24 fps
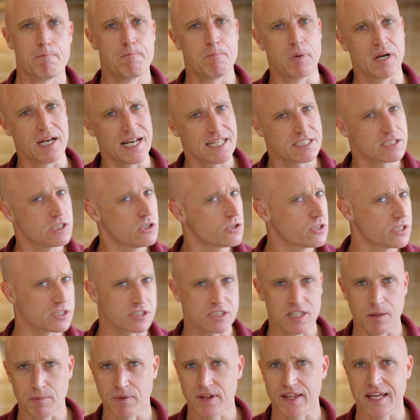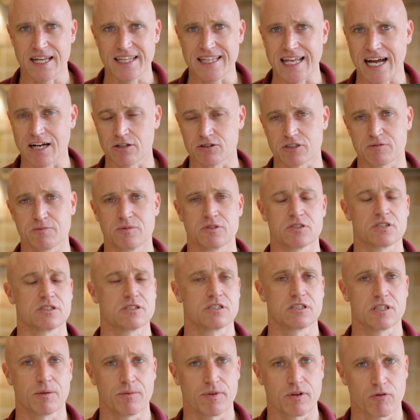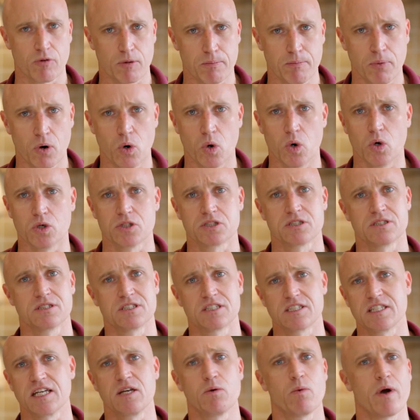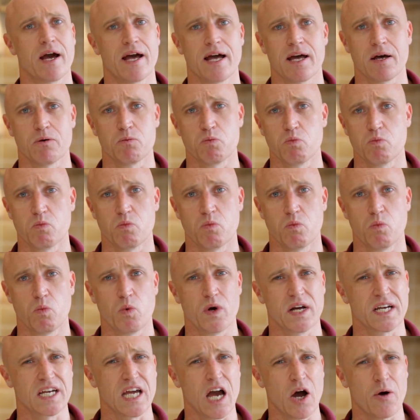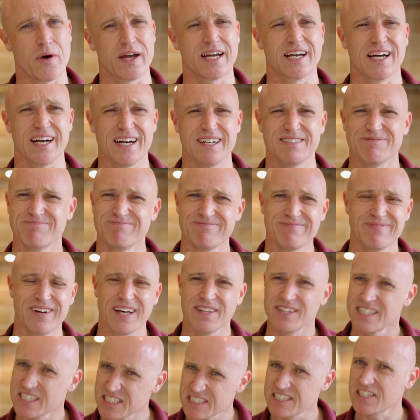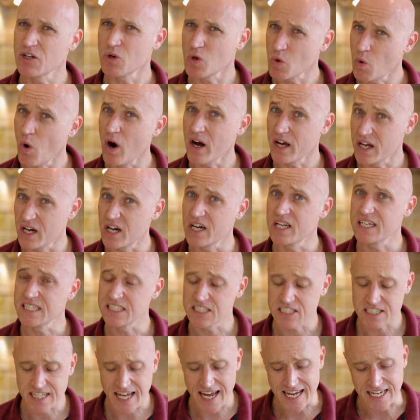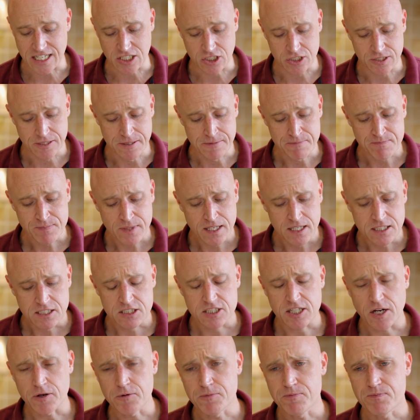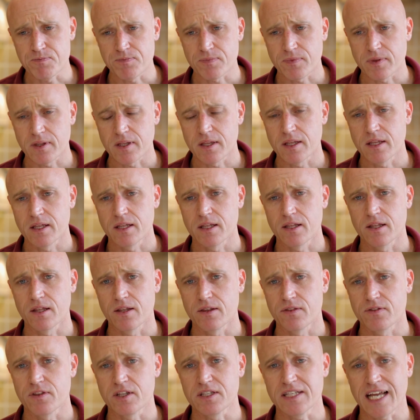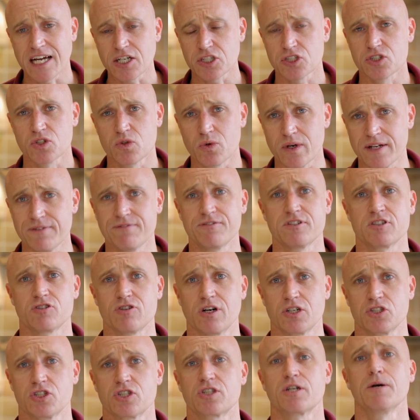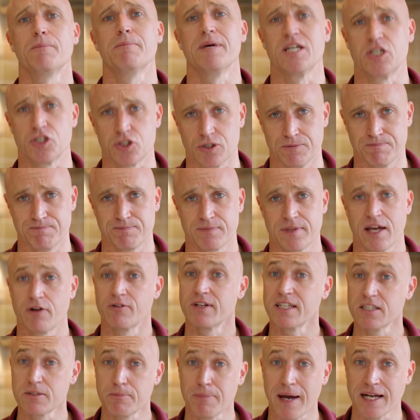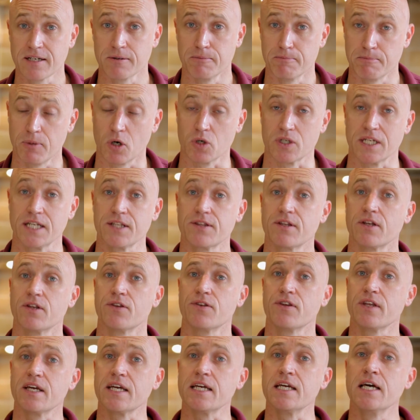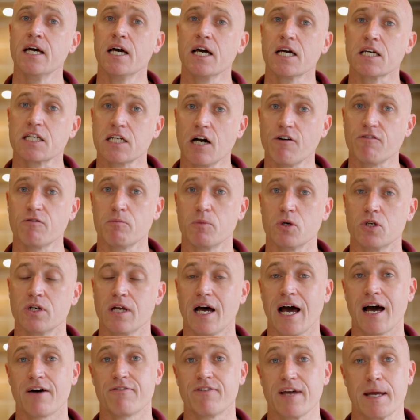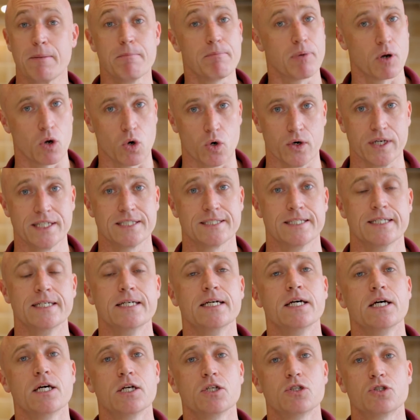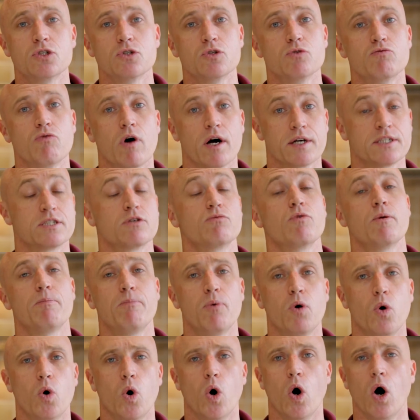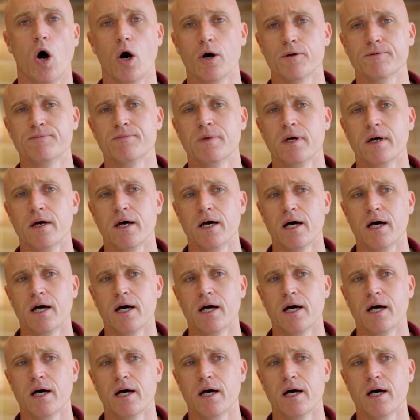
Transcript: But let's look at some of the announcements and some of the reports and see where we're going at this still quite early stage. So the National Infrastructure Commission, they're an independent body that the government have employed to write a report on